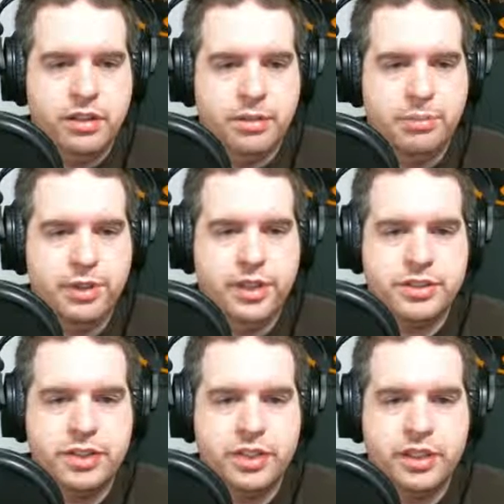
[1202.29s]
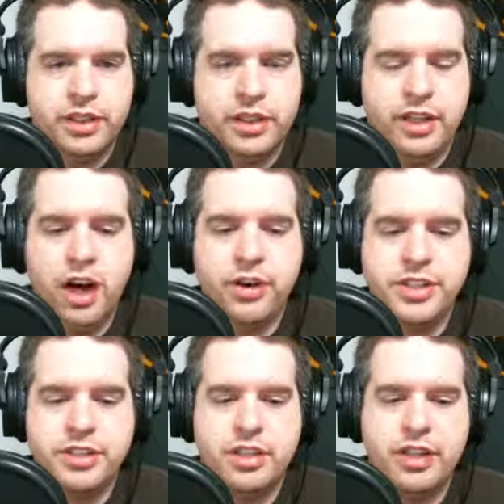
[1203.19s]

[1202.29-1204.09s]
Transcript: I put this on here, I think. Oh, just